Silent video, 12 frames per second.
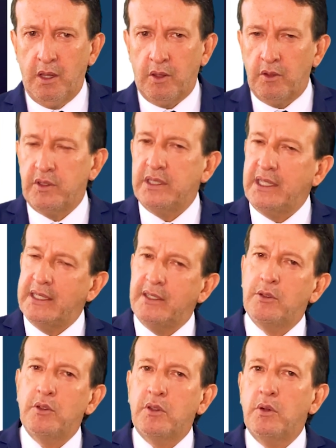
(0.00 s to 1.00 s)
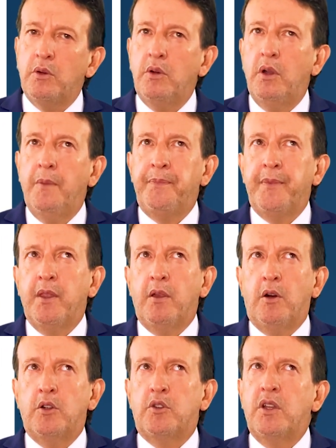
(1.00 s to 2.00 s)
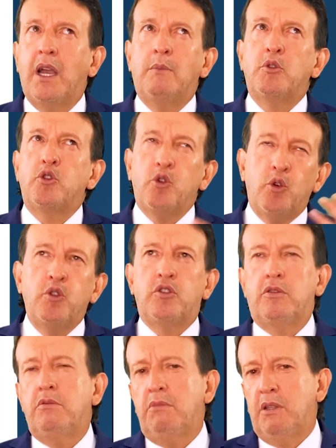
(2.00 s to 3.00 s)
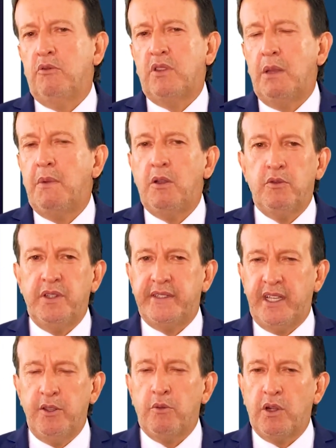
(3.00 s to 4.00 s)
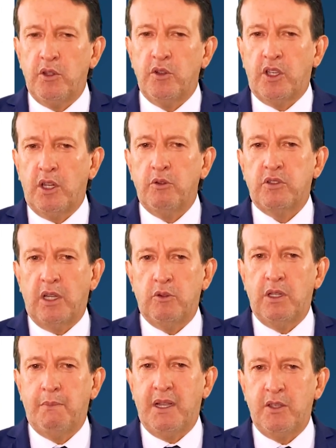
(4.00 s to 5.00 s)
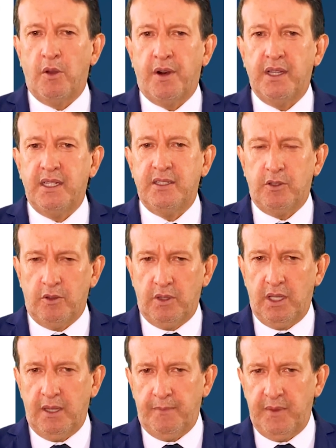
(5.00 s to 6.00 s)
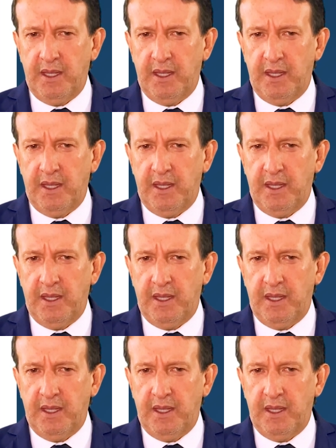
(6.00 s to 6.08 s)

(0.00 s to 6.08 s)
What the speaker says: design issue when you want to see greater retention of this contact lens, like the evaluation of these lenses,